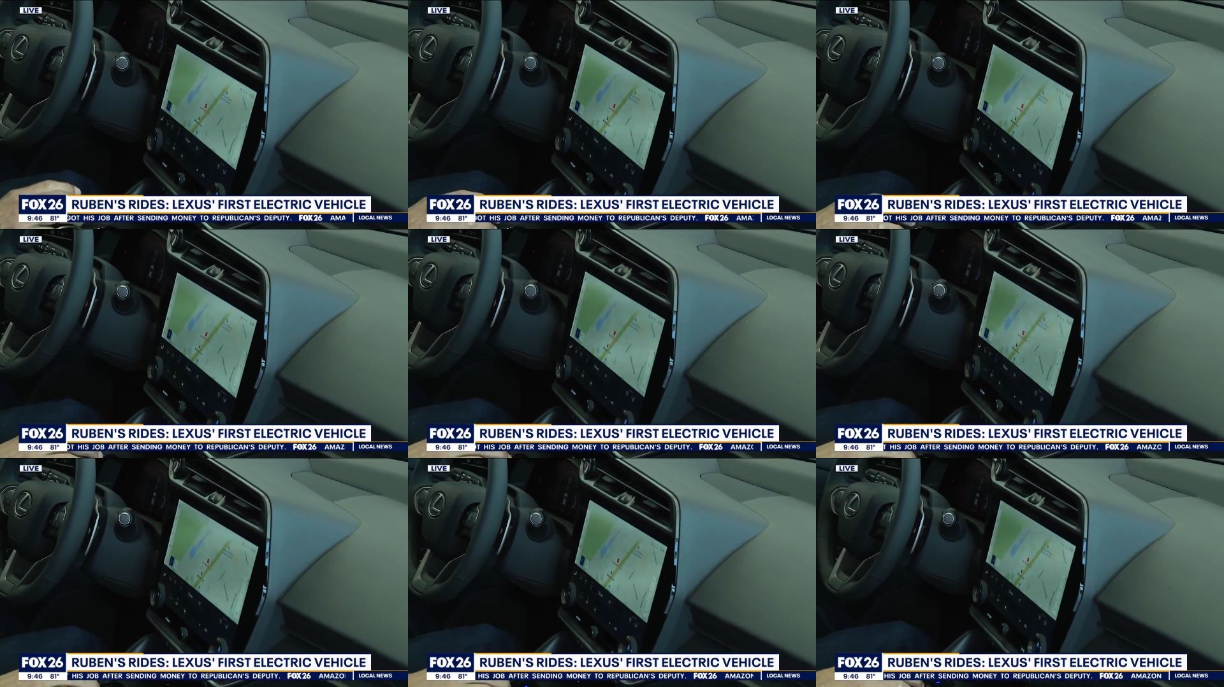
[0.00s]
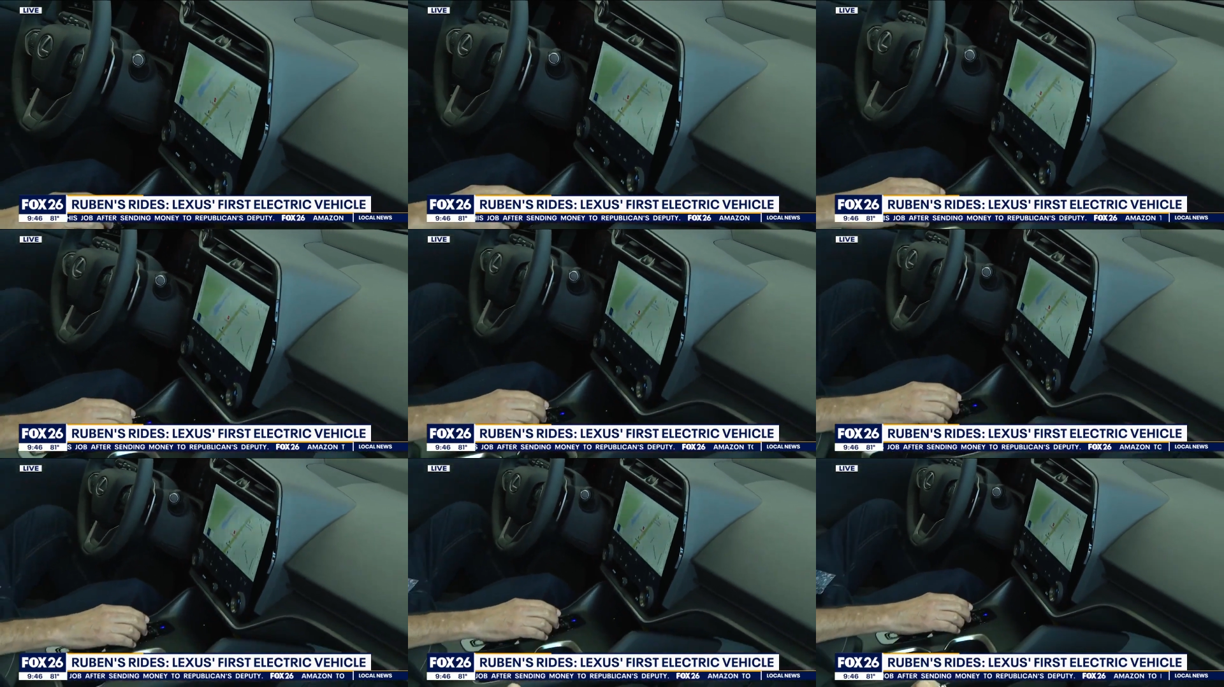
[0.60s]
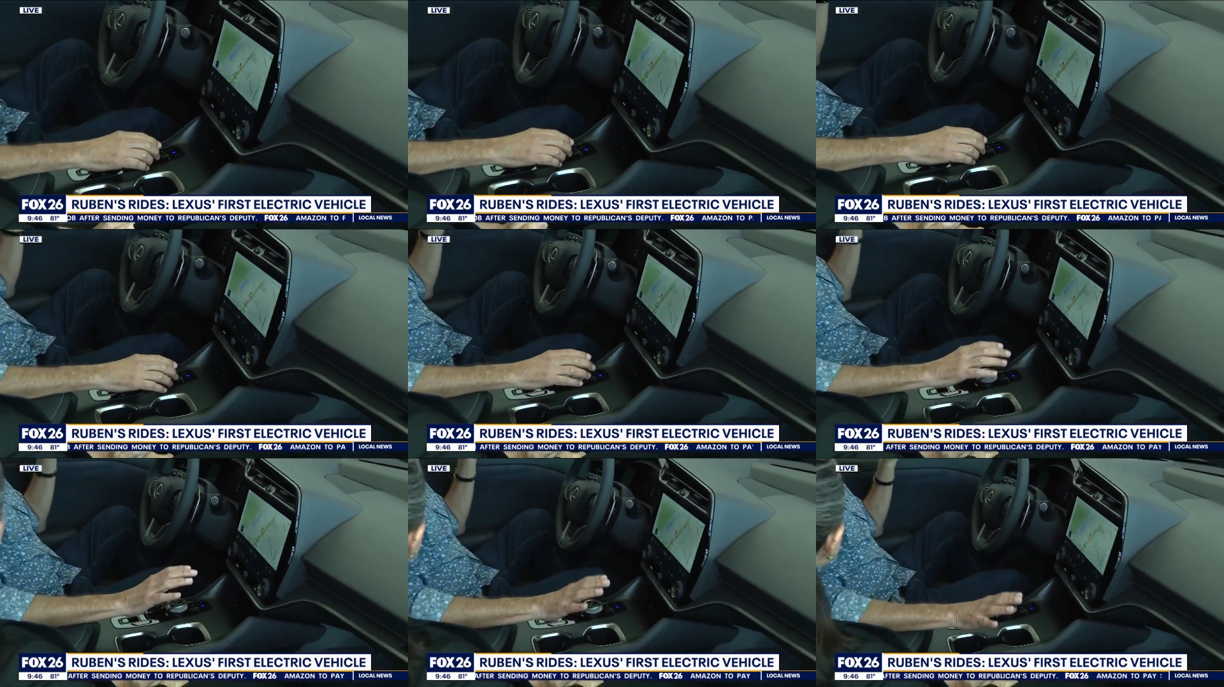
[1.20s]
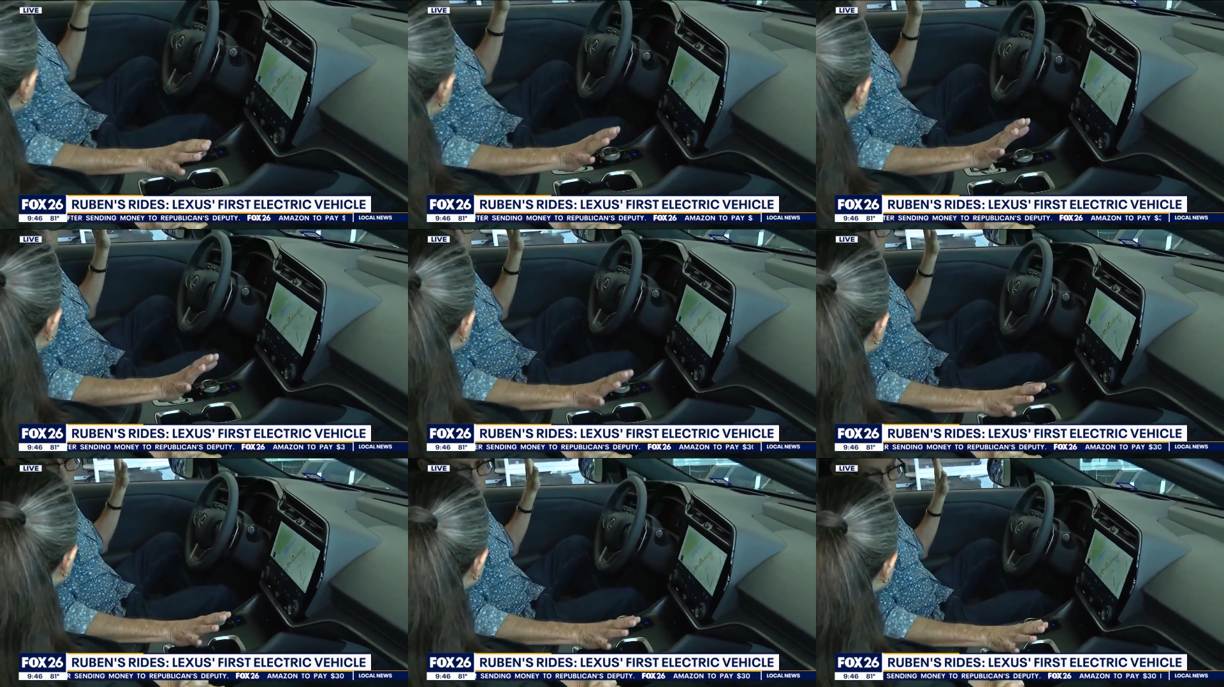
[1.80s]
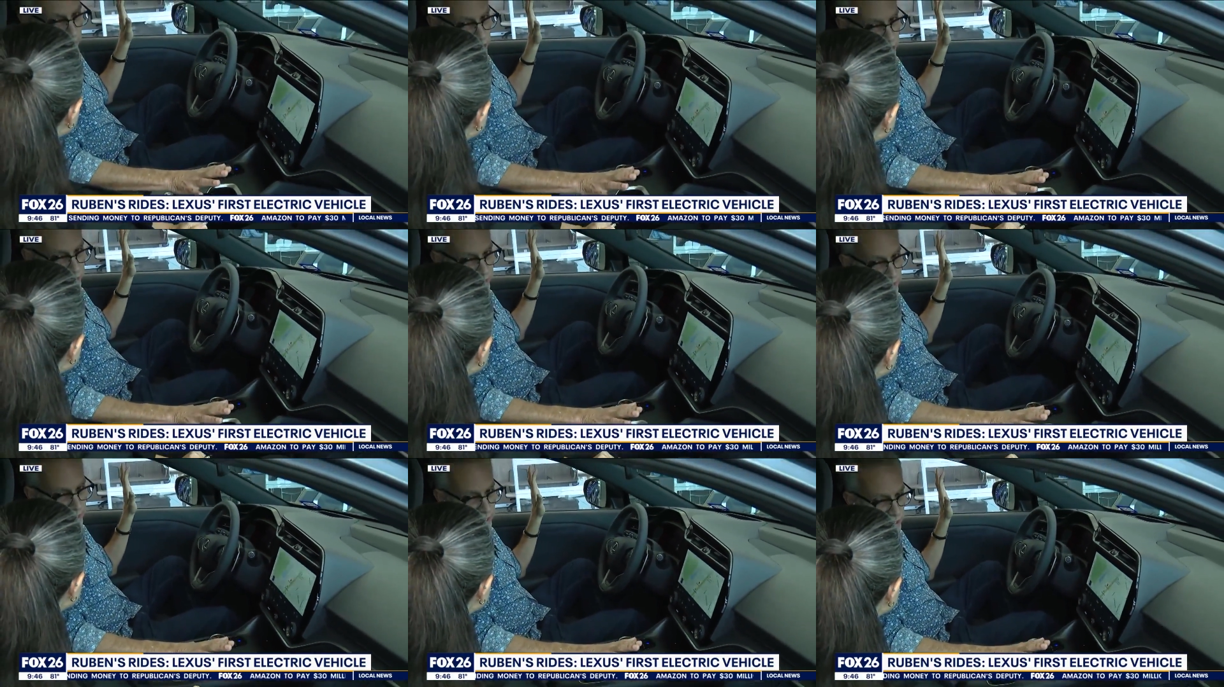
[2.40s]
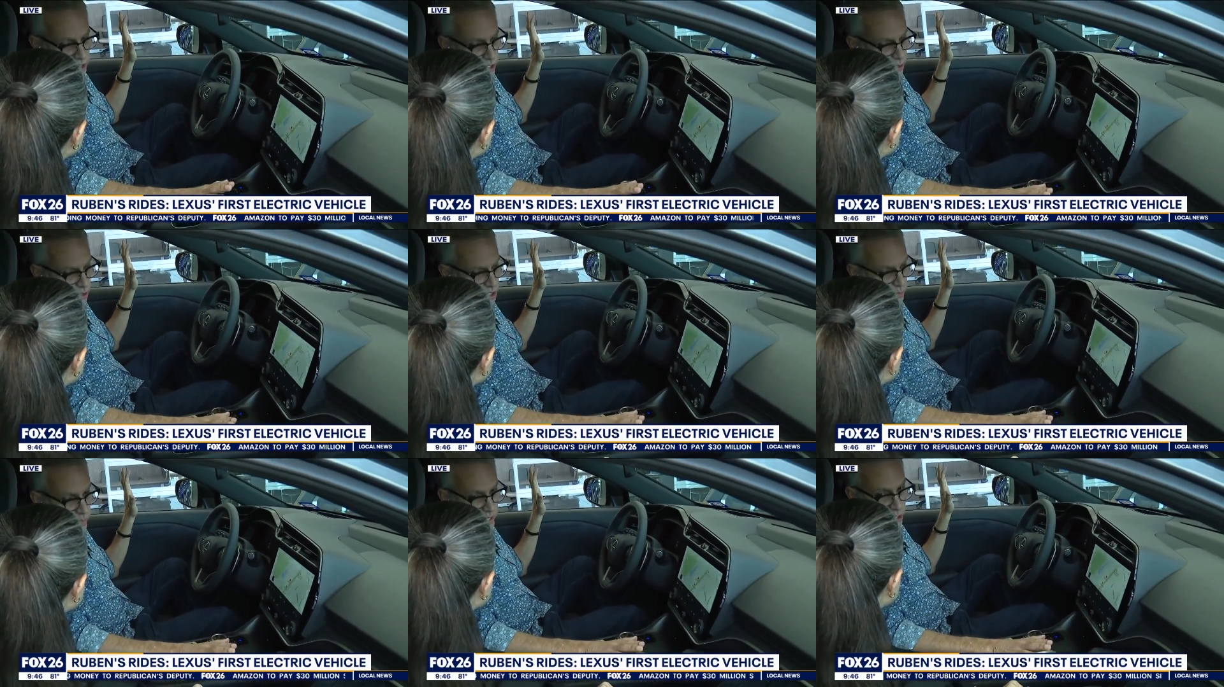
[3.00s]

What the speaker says: (no speaker visible)